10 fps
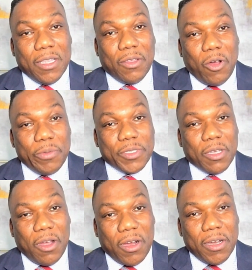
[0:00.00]
The hopes
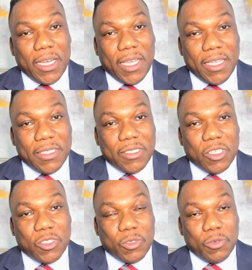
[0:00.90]
are it
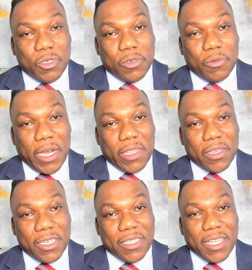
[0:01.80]
ends sooner
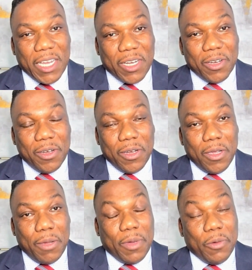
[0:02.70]
rather than later,
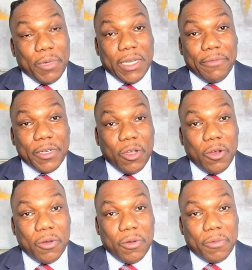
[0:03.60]
but we never
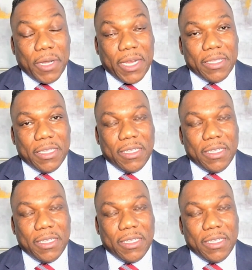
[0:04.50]
know, right?